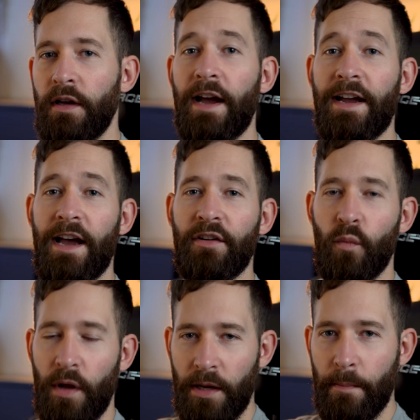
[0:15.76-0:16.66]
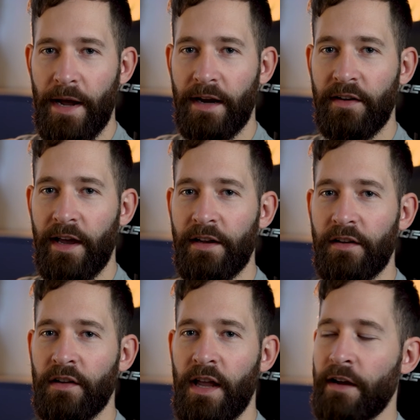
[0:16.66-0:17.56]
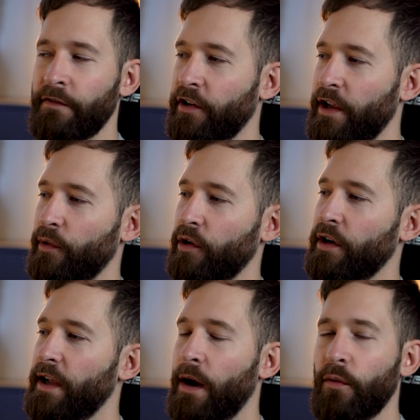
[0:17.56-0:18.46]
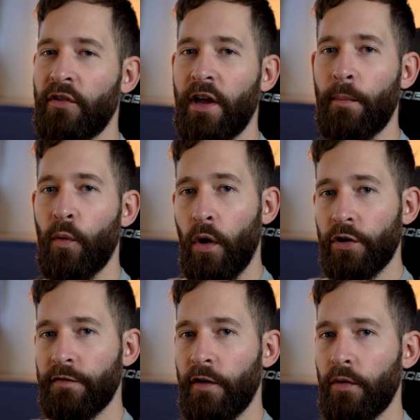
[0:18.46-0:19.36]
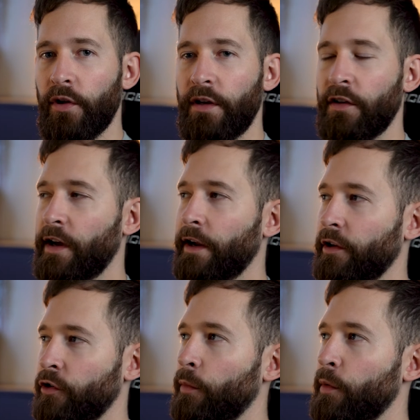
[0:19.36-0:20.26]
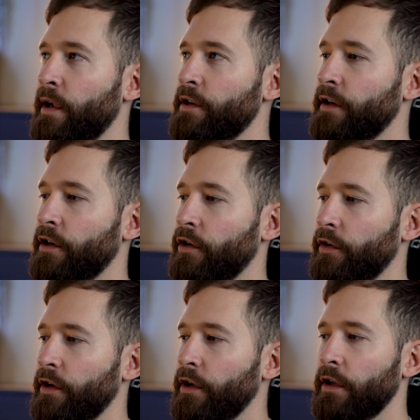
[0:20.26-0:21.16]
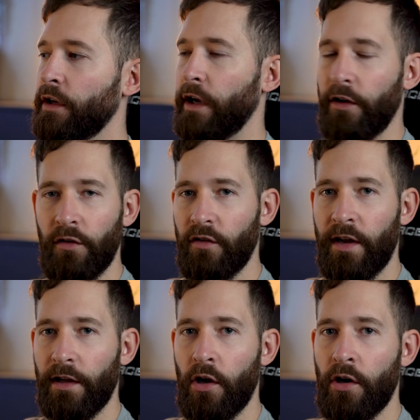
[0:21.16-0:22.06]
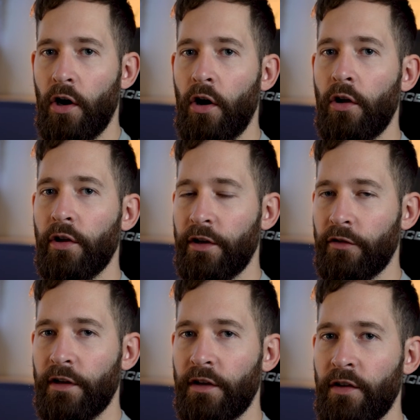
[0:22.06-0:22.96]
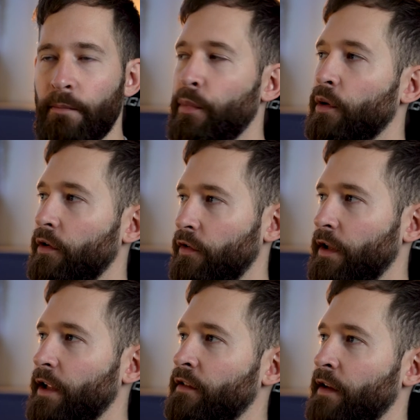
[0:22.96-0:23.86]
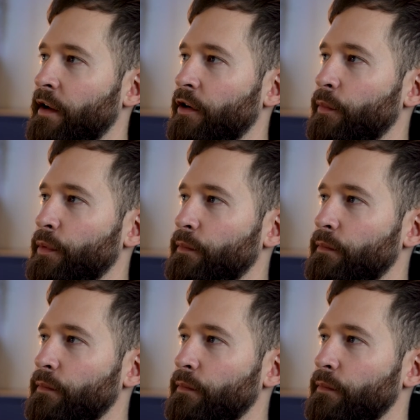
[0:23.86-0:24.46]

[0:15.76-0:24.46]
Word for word: Hi guys and welcome back to Editor's Life. Today we're looking at how to set up a watch folder inside Adobe Media Encoder. It doesn't take long at all and it's really simple, so let's set it up.